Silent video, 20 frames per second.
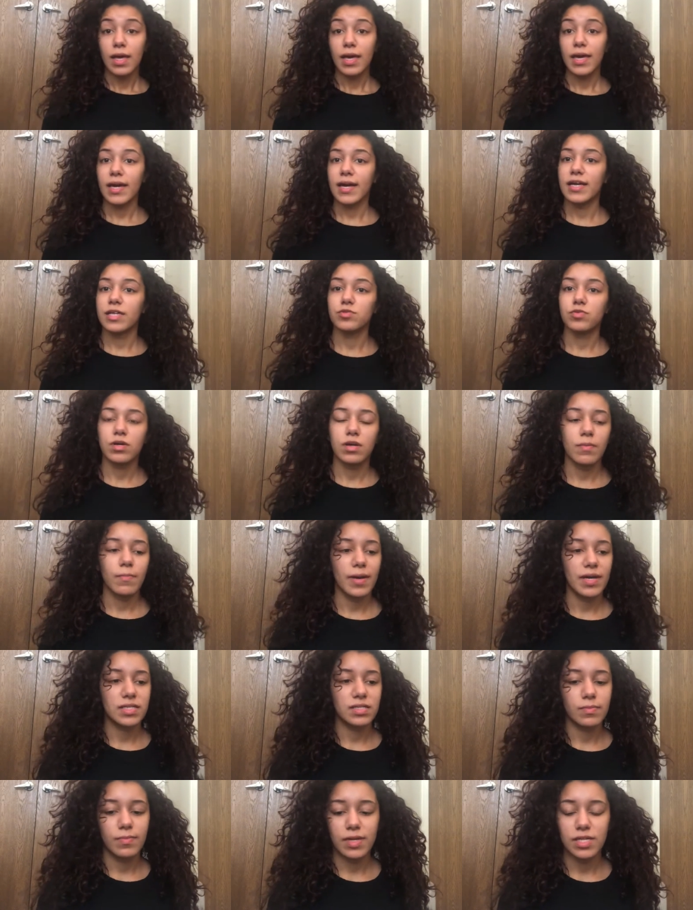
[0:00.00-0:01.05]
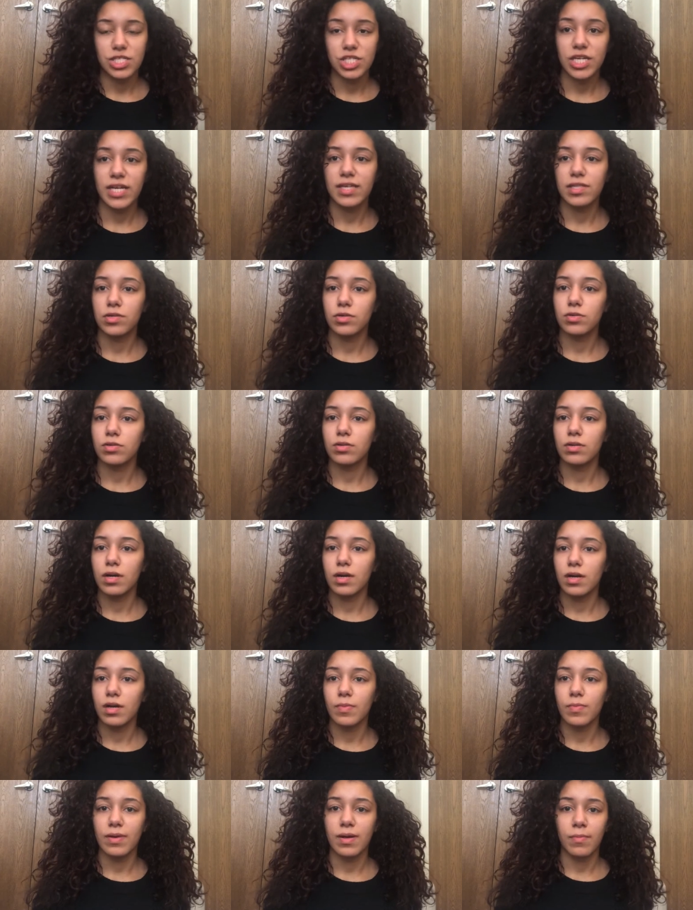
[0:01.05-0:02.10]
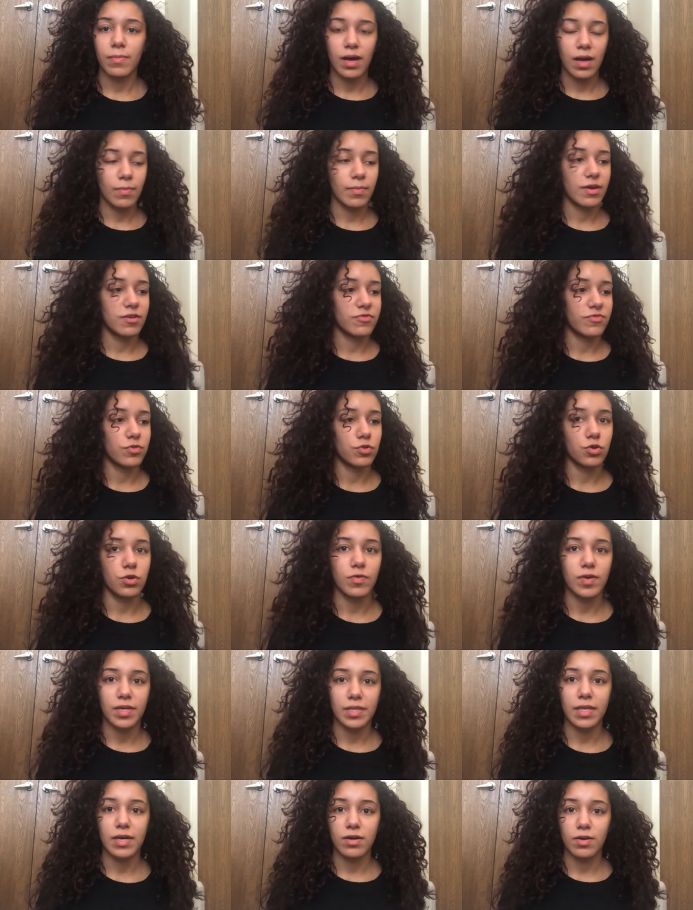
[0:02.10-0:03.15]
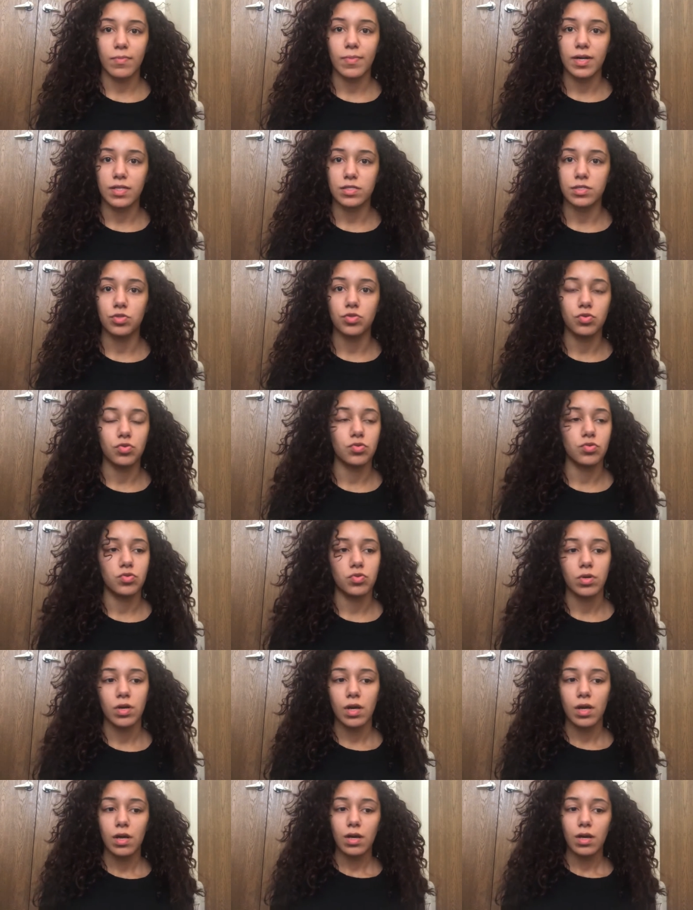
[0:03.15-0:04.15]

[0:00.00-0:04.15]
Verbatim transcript: hey guys welcome back to my channel um, i'm on my floor right now about to do